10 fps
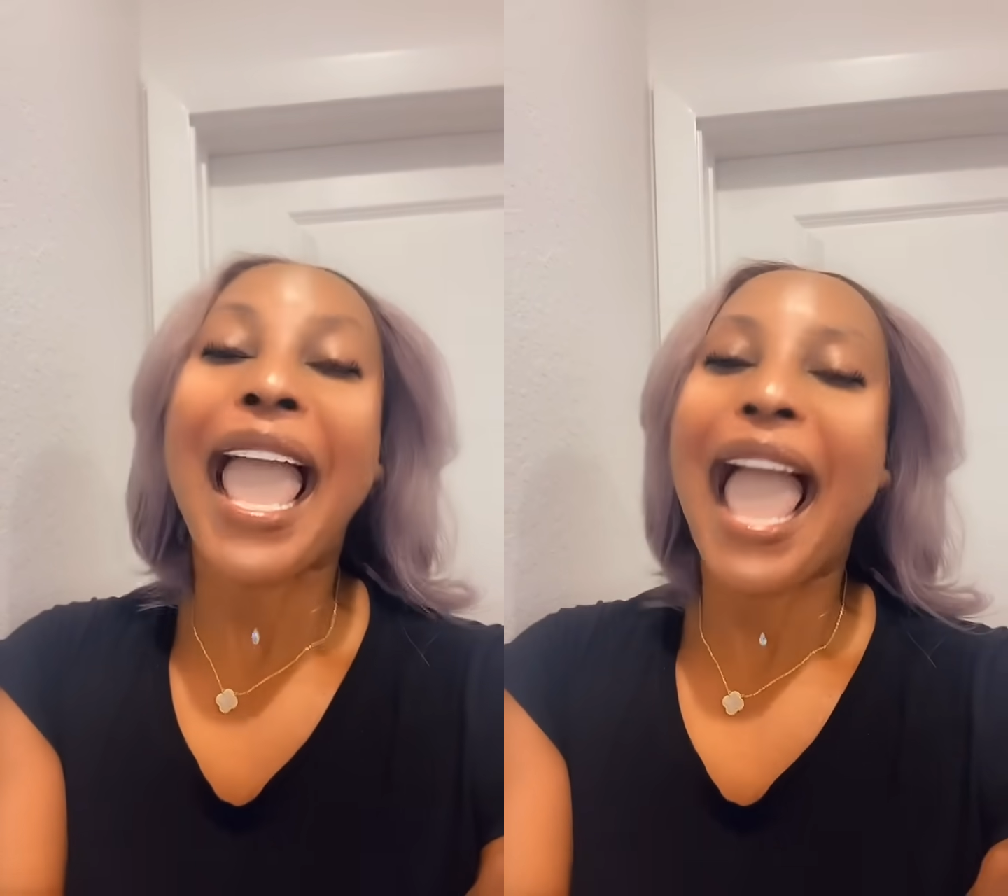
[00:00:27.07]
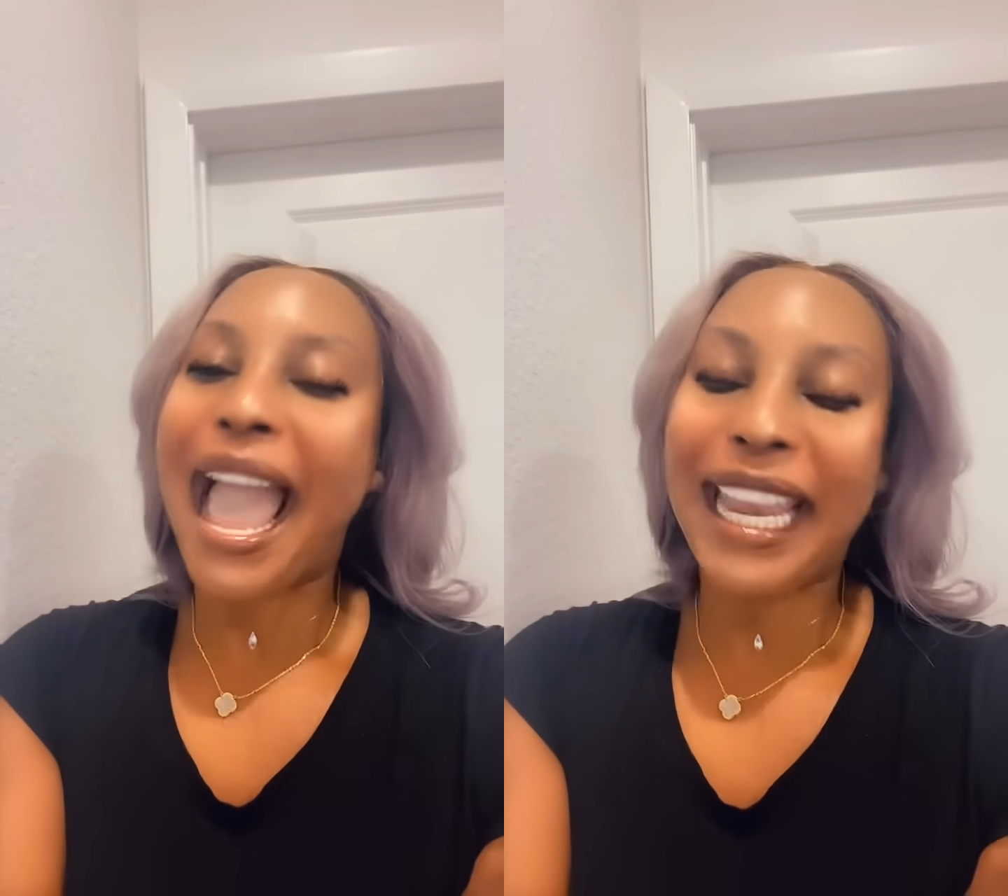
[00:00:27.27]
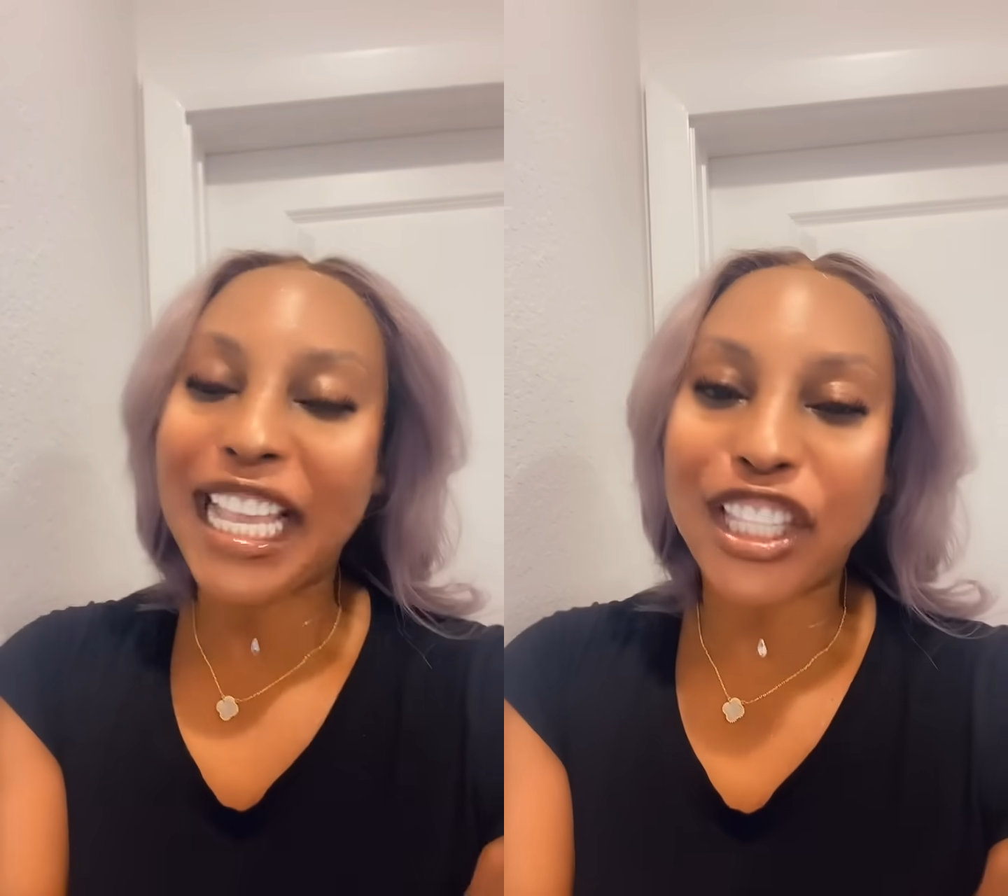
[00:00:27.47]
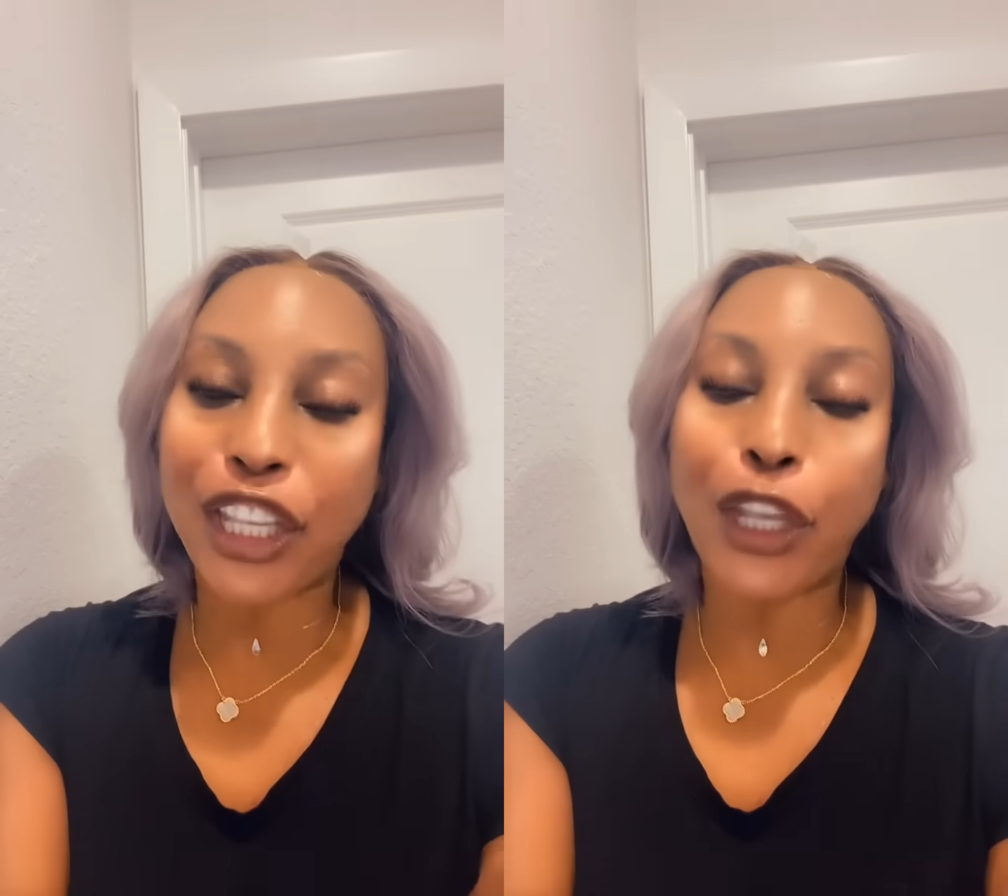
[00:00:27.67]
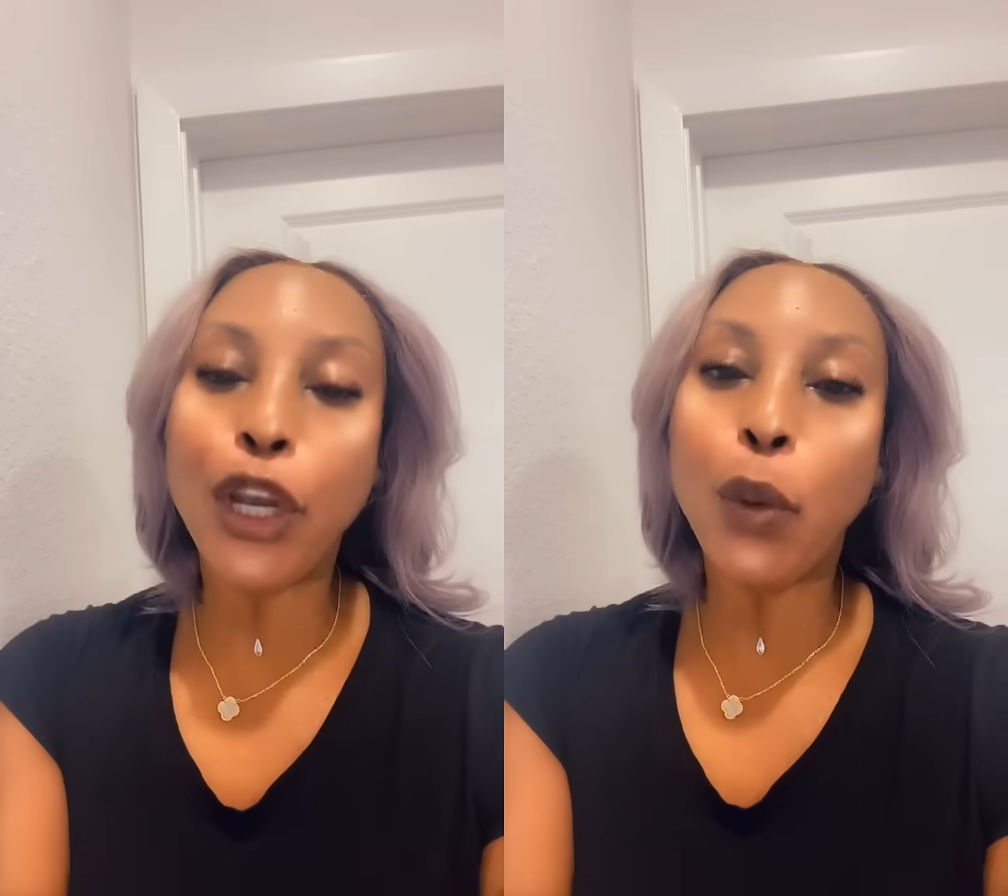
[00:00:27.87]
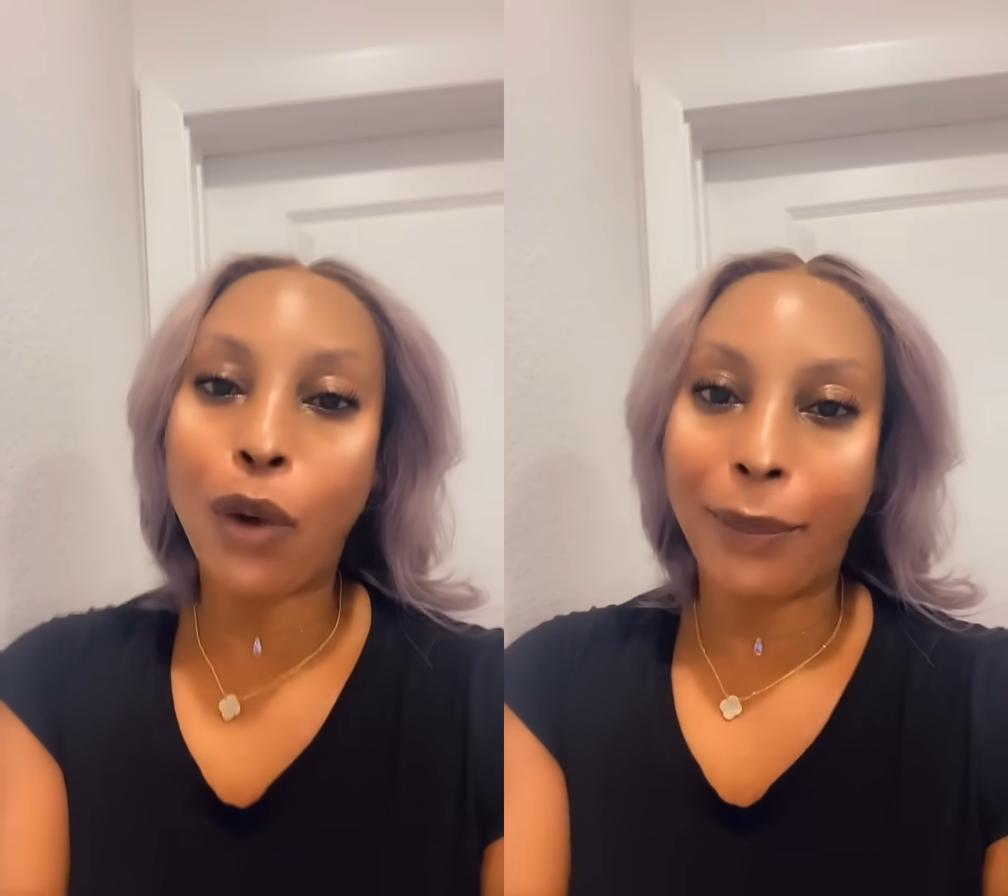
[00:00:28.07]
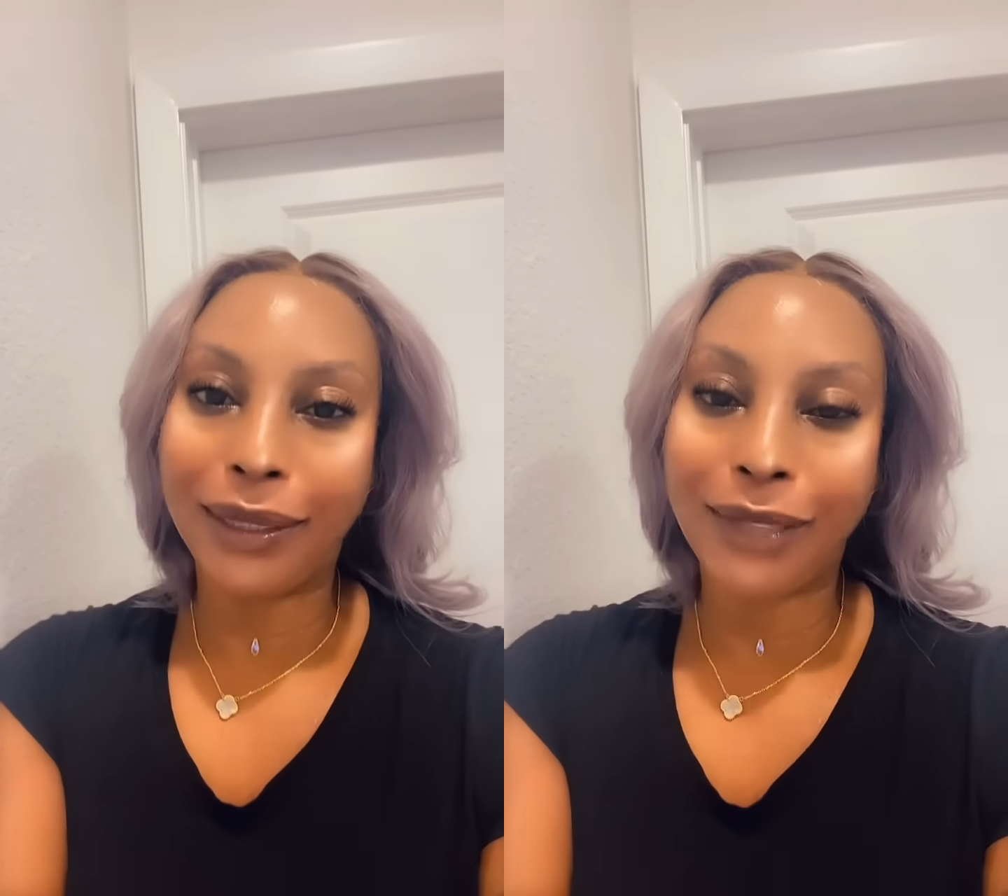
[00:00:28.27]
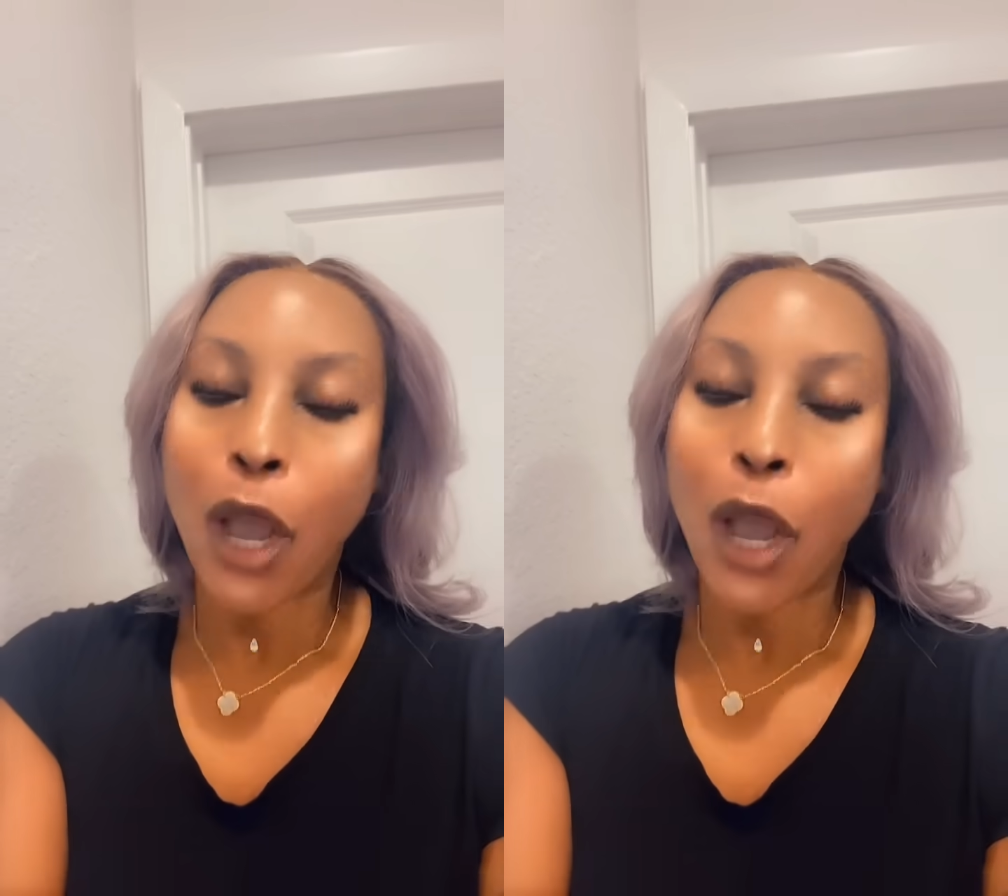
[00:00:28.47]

An insecure woman